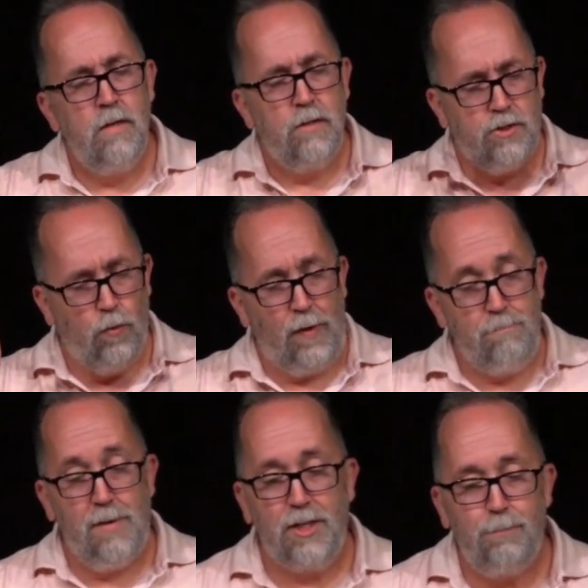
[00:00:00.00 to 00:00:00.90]
So we
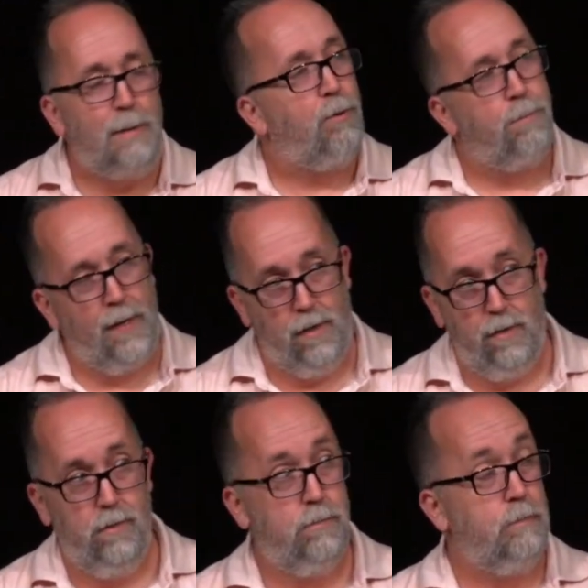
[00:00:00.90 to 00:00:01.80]
must be
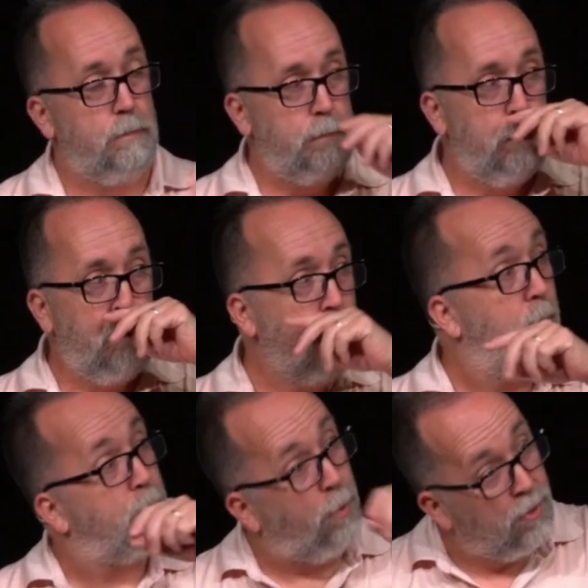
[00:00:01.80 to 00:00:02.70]
prepared
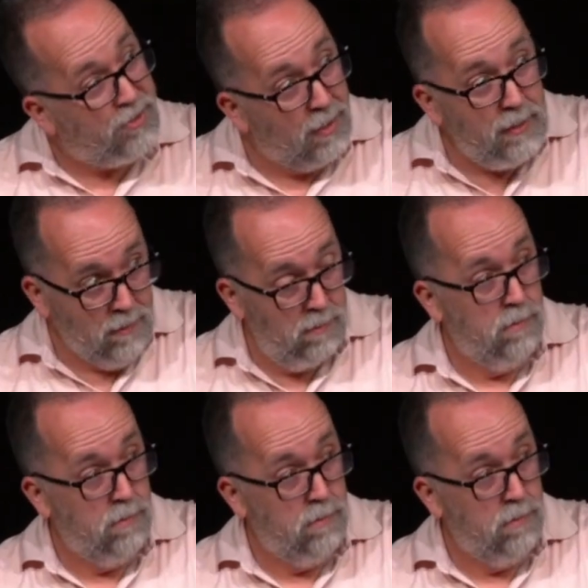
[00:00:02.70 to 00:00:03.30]
personally,